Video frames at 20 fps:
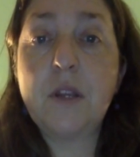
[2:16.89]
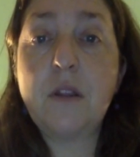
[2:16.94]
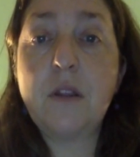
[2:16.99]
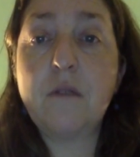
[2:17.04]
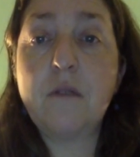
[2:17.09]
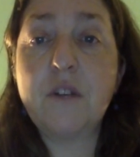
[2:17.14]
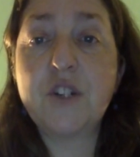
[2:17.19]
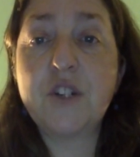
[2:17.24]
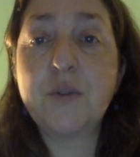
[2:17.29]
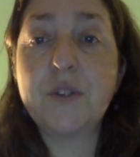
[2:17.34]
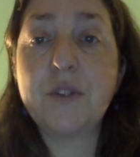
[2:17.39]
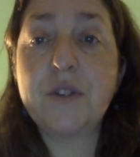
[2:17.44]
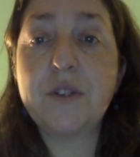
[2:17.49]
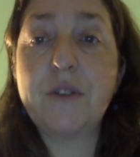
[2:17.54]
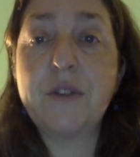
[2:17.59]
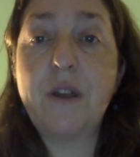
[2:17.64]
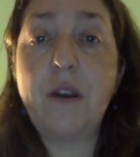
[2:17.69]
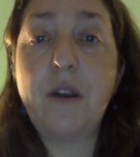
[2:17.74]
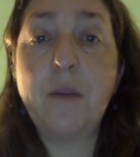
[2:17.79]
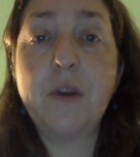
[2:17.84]
The ritual
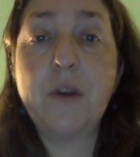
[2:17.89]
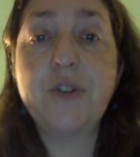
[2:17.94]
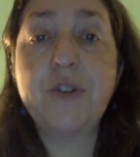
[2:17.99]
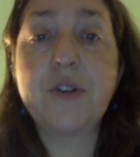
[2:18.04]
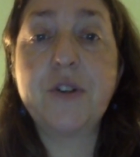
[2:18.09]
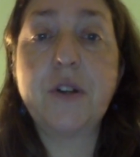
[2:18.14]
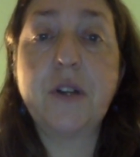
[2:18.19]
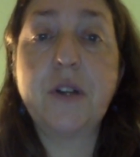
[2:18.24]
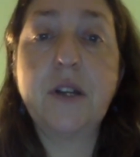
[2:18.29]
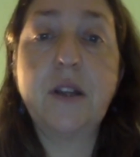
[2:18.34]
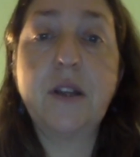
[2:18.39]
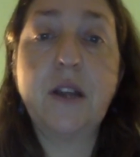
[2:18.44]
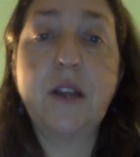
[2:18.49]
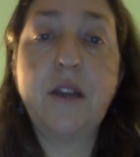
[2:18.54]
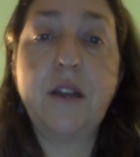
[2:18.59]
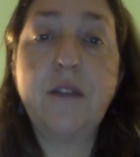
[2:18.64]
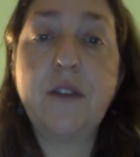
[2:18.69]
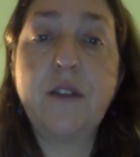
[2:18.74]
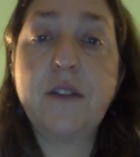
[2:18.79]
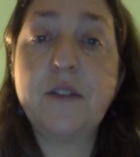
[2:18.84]
surrounding my journaling
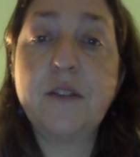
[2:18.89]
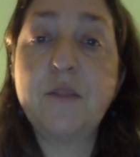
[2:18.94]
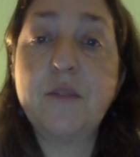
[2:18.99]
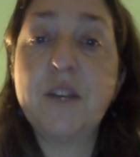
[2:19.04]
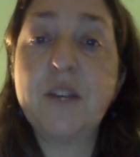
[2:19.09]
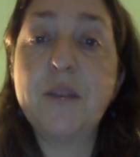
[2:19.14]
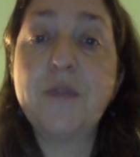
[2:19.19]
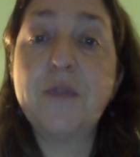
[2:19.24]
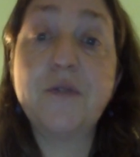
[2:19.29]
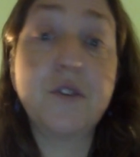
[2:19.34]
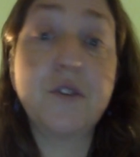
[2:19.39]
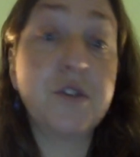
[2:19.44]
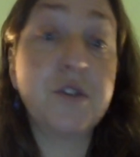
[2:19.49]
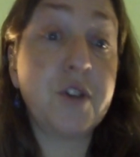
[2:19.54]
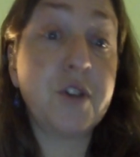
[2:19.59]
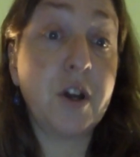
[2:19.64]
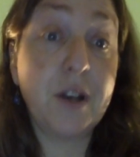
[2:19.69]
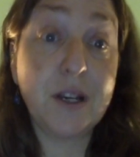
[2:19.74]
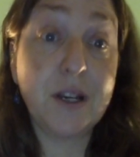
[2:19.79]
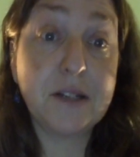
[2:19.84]
life has sometimes verged
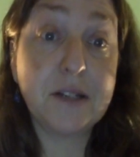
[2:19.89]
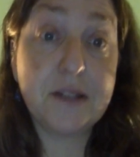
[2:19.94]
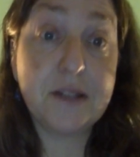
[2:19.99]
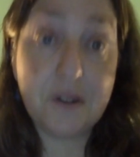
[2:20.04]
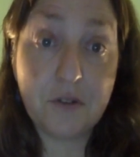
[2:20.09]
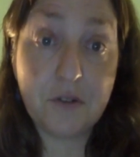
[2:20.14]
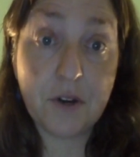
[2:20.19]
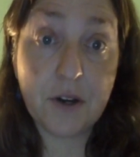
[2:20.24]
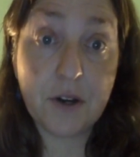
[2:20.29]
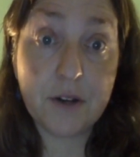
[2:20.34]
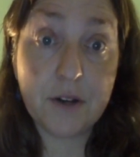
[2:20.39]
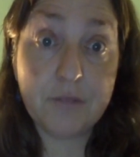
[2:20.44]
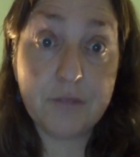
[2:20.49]
on eccentric.